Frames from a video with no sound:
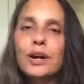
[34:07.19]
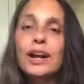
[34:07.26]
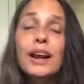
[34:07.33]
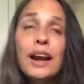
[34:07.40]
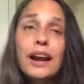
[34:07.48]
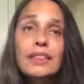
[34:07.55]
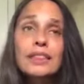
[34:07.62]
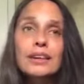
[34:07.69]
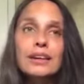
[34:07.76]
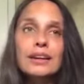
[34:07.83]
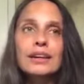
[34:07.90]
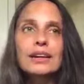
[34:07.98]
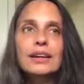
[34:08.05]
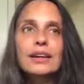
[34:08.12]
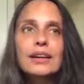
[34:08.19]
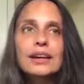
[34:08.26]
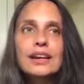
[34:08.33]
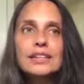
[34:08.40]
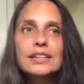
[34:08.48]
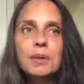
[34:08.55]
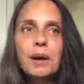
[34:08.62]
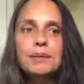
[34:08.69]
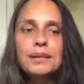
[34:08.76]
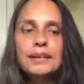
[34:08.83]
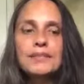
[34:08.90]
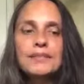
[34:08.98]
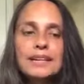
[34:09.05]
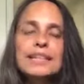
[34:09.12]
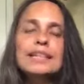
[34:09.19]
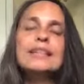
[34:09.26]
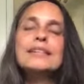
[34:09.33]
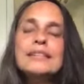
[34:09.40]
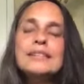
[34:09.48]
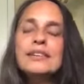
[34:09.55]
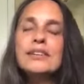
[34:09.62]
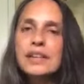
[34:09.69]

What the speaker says: And I think it's probably even easier